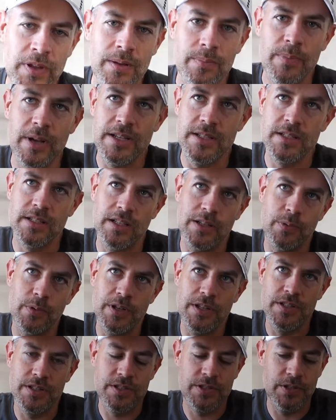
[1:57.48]
basically
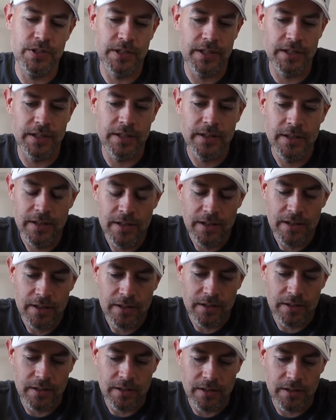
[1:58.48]
we just took and
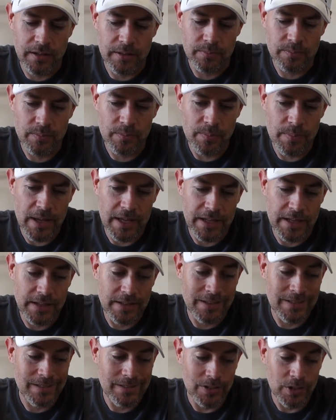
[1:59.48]
made it
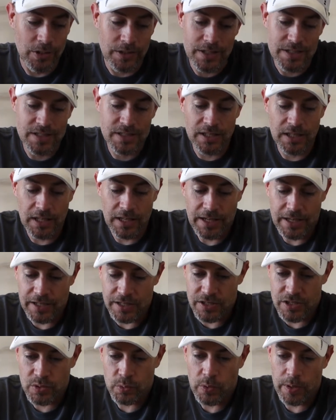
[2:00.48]
look as clean
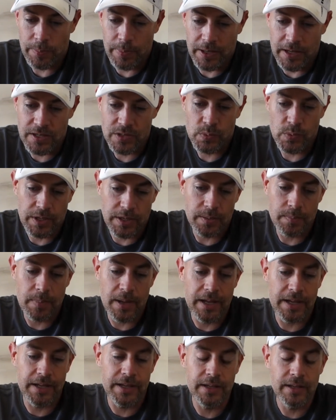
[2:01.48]
and sweeping as we could
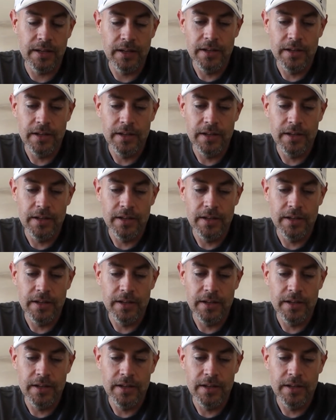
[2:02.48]
make it.